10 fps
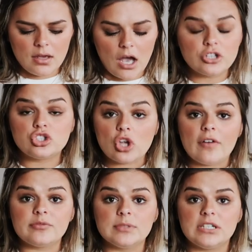a
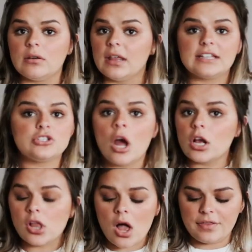soft material, like it's
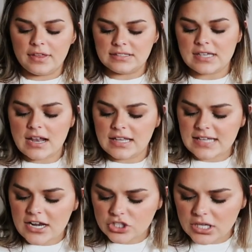not cloth inside. It's
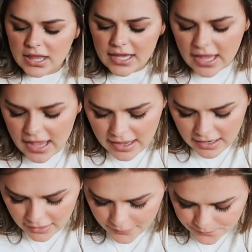actually like
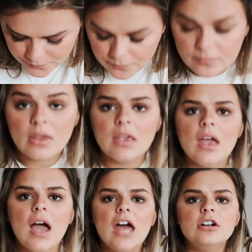a,
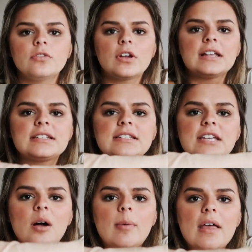I don't know if you guys can
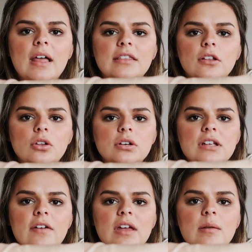tell by like the looks
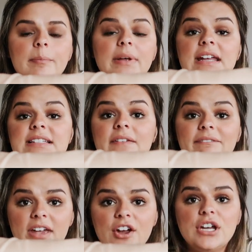of it, but it's
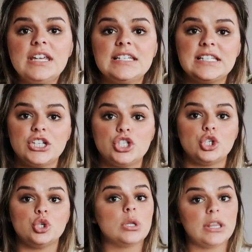very easy
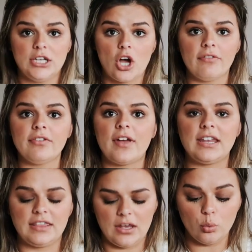to clean off if
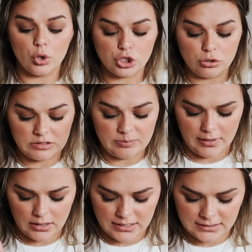anything were to
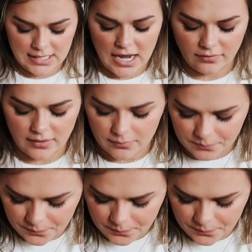spill inside of it.